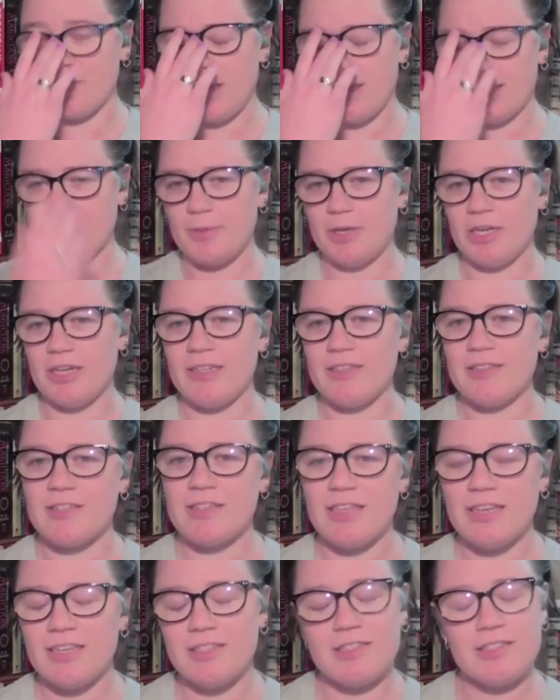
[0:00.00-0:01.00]

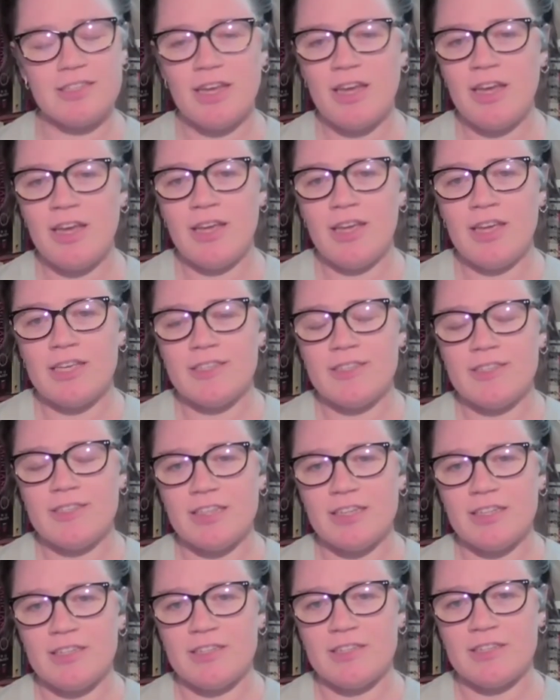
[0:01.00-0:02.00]
experienced this,
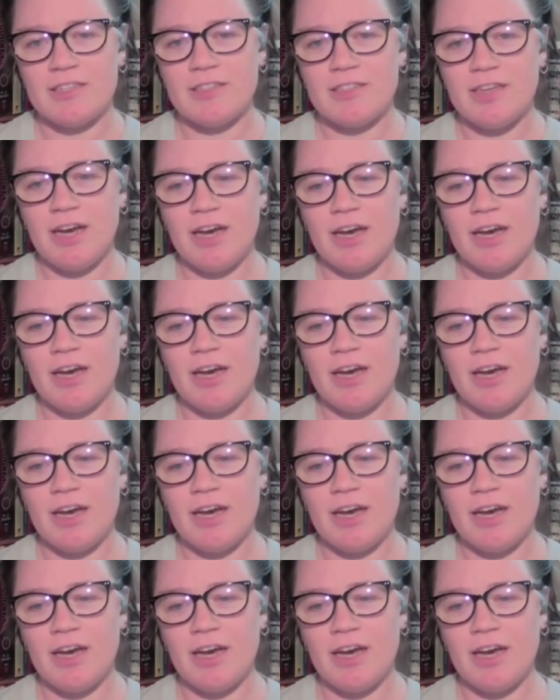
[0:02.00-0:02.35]
since